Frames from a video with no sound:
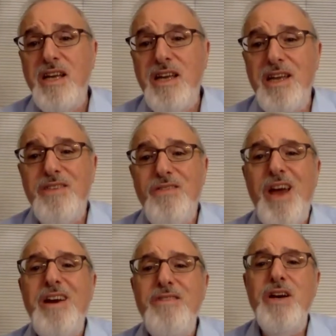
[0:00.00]
it's
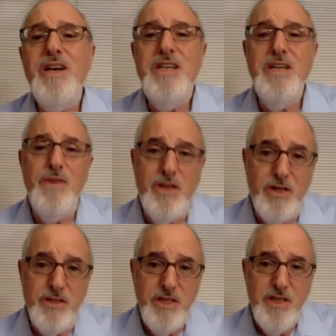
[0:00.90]
very, very
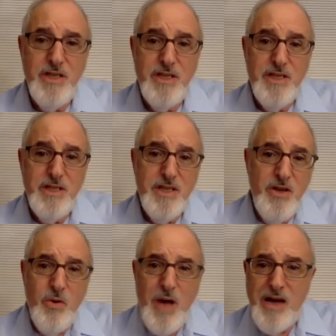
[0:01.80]
difficult to
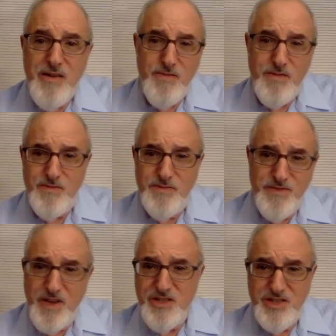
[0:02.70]
know how to
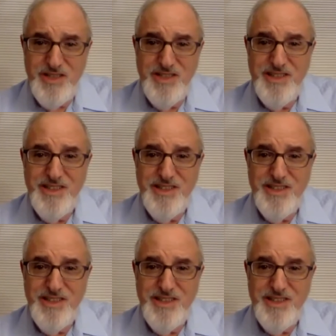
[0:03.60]
function.